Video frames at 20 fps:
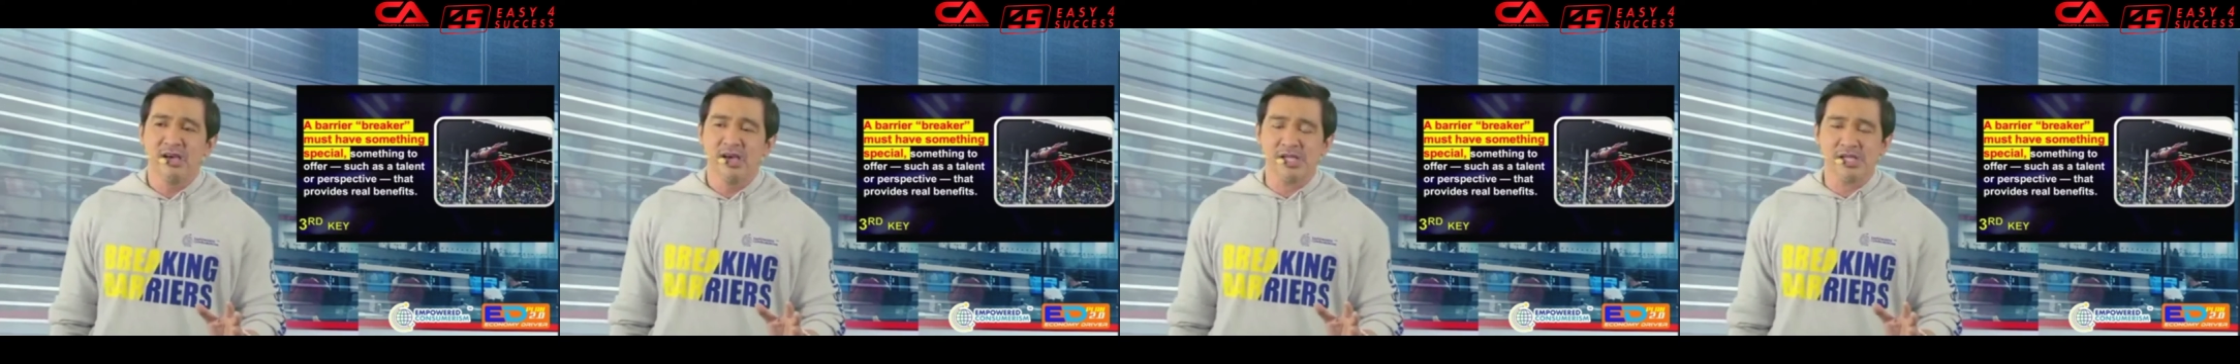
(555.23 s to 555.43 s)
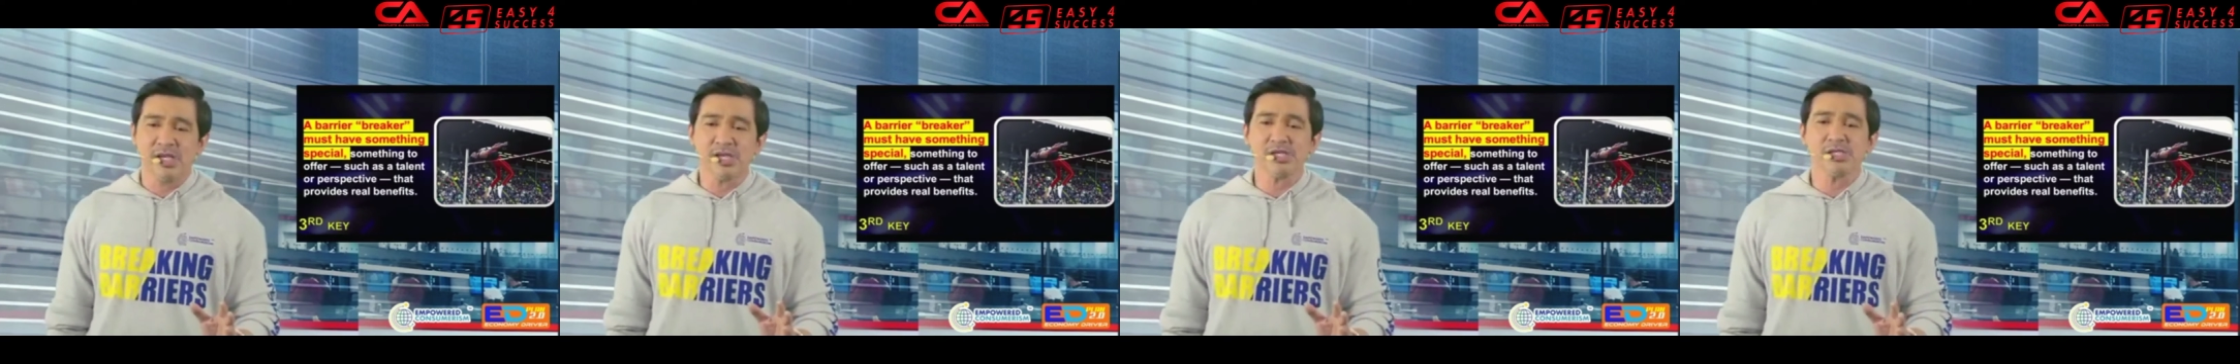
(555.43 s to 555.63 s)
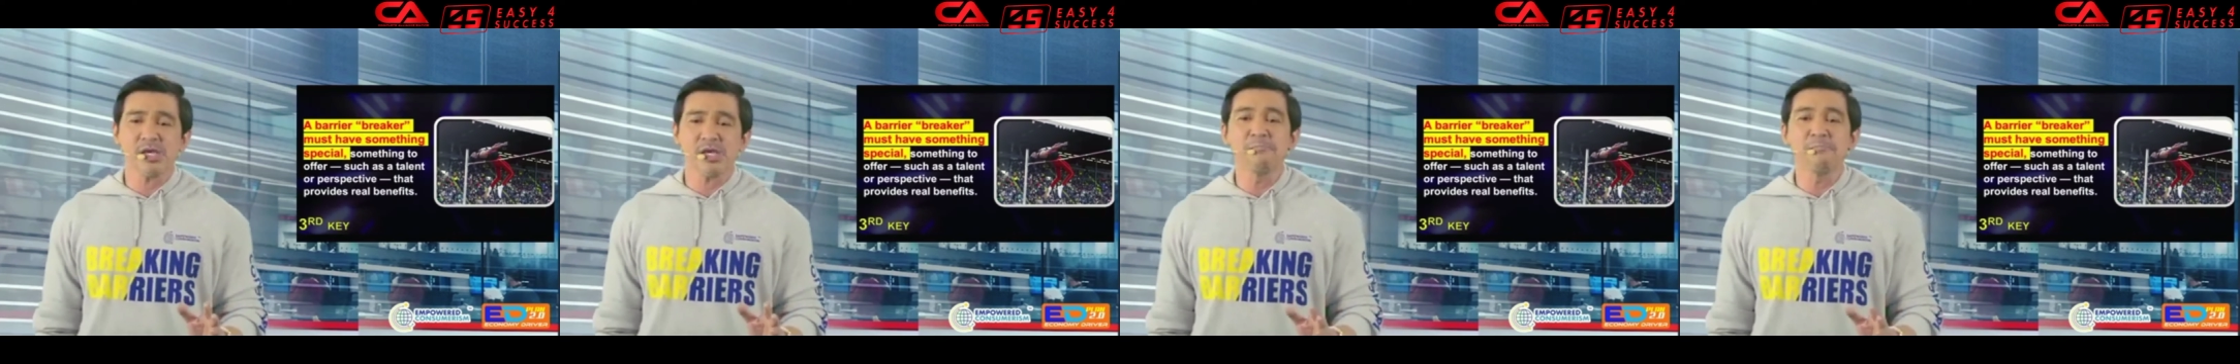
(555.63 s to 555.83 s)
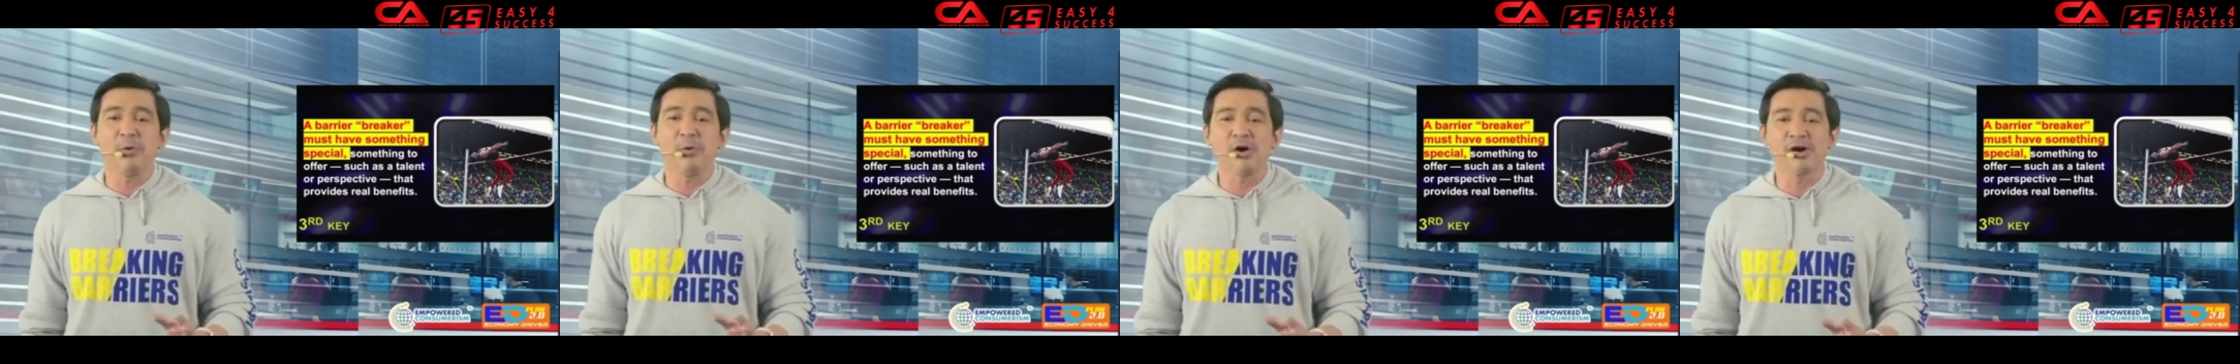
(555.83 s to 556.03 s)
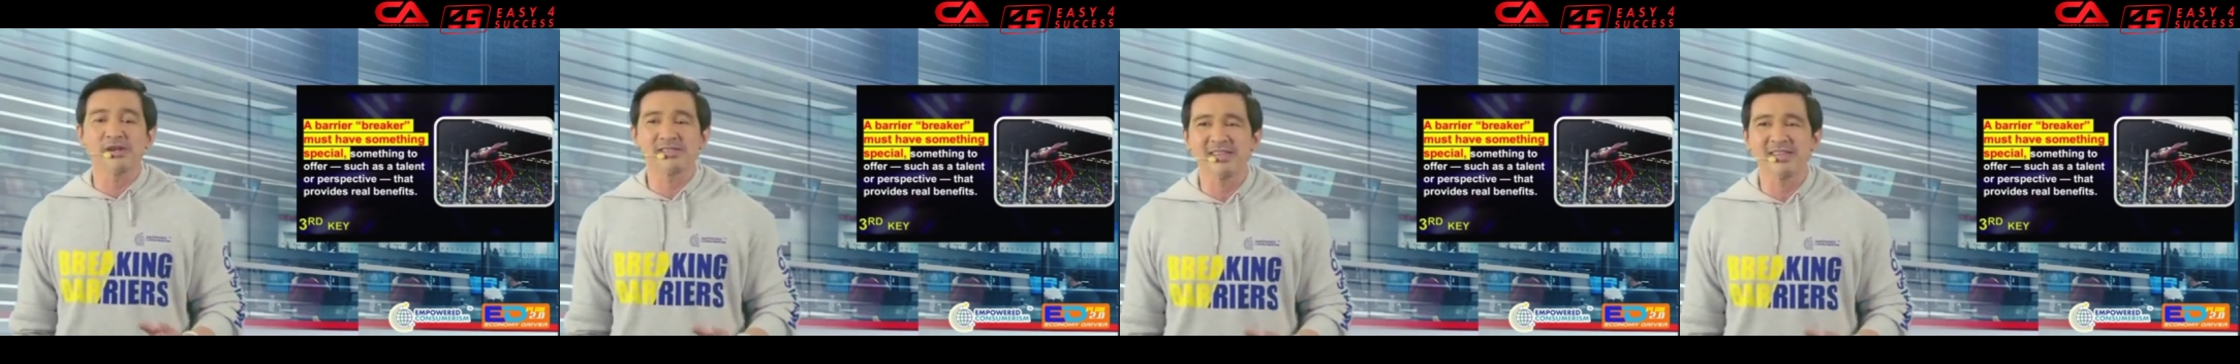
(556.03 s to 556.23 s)
it is
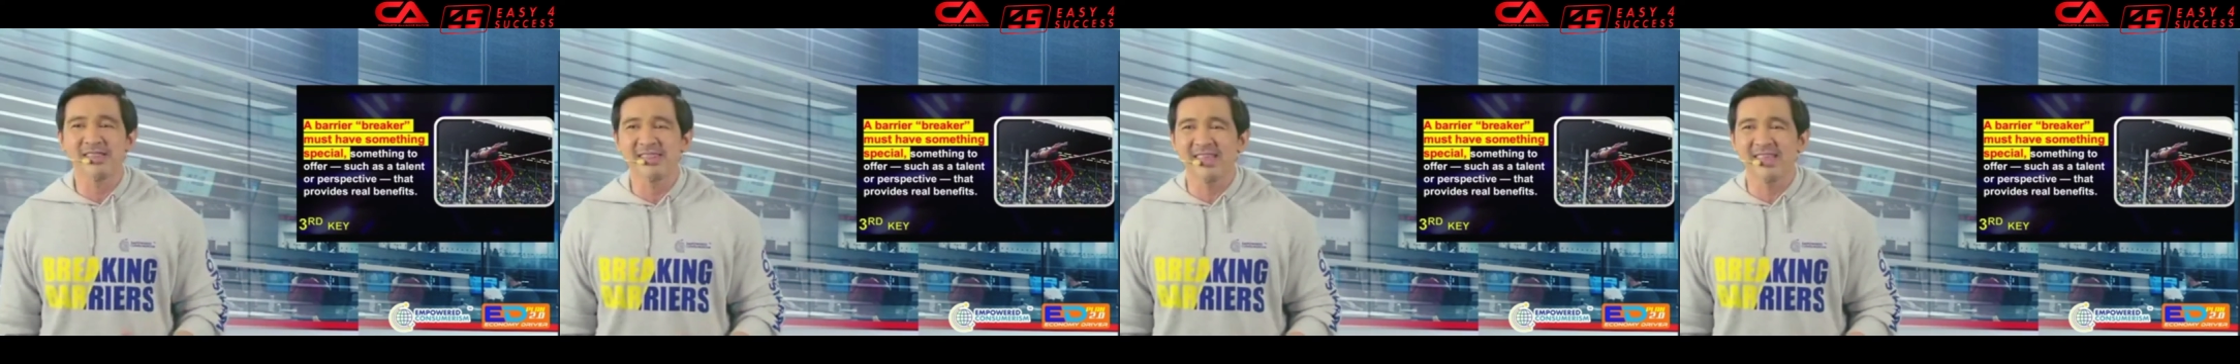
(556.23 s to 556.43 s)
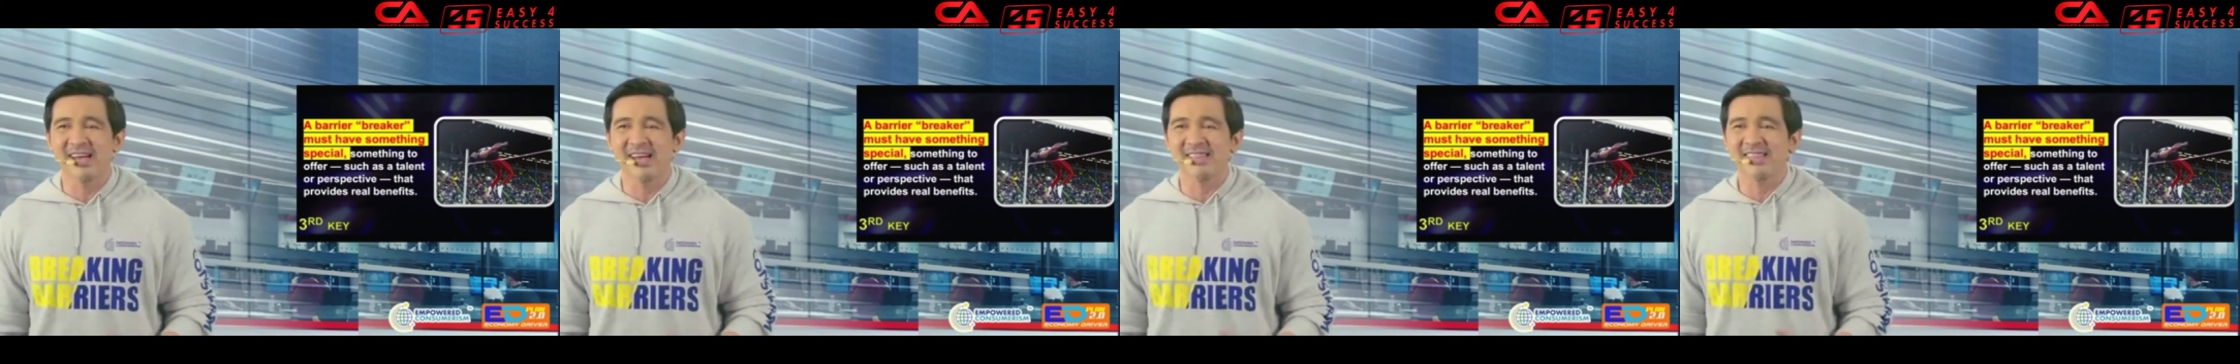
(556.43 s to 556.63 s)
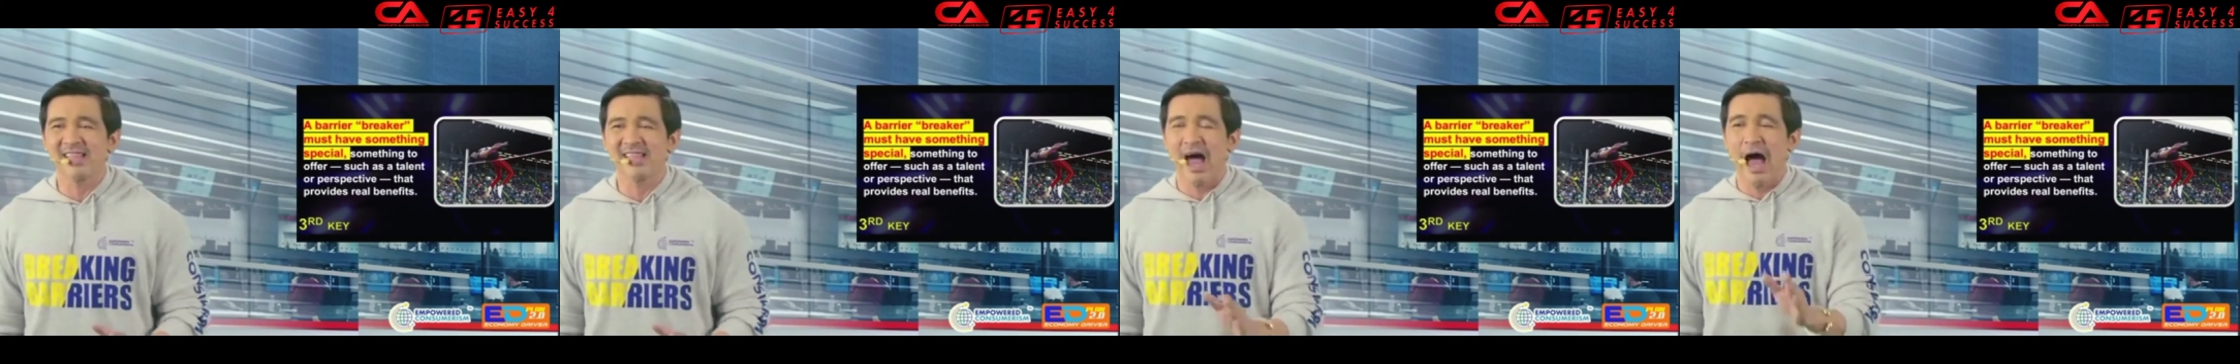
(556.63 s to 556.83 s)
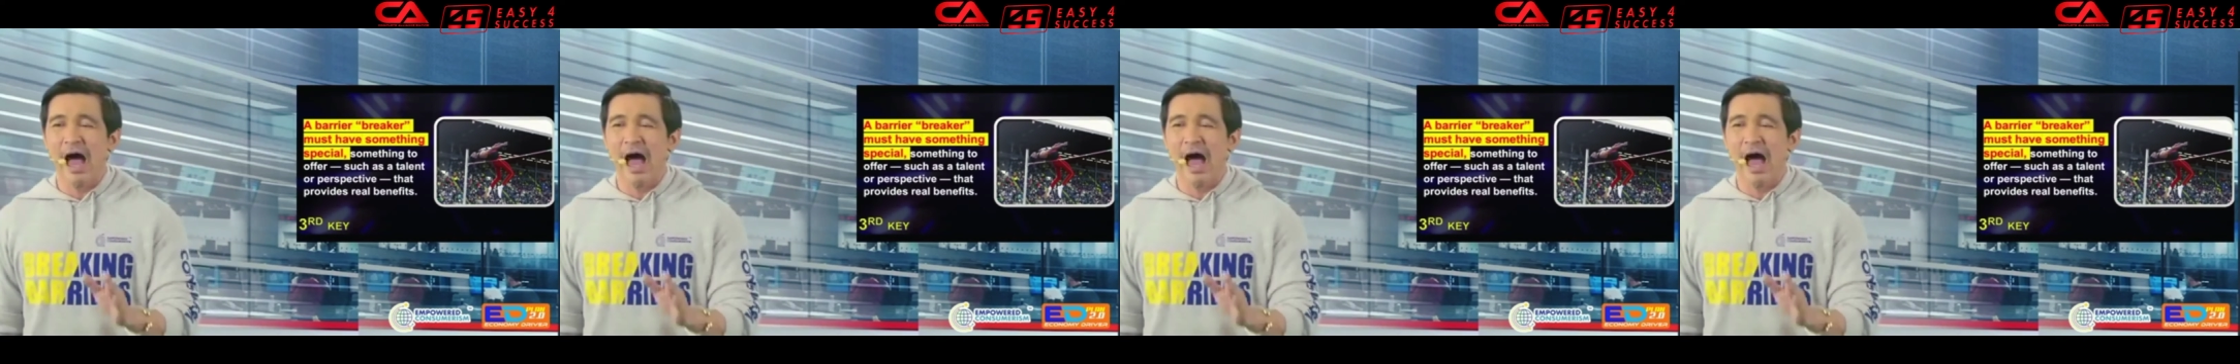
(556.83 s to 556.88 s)
important that